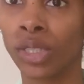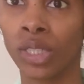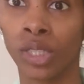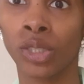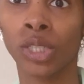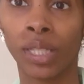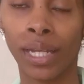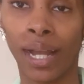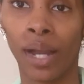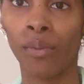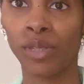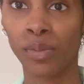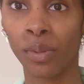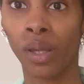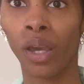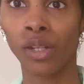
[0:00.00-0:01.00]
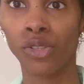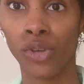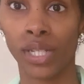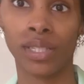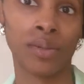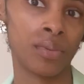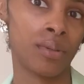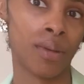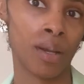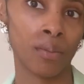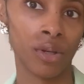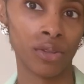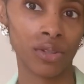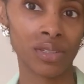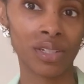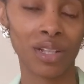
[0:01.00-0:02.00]
Look, looked like I was playing dress up in my
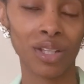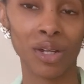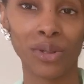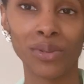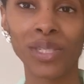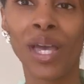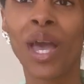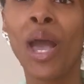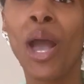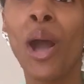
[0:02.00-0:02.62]
mother's clothes.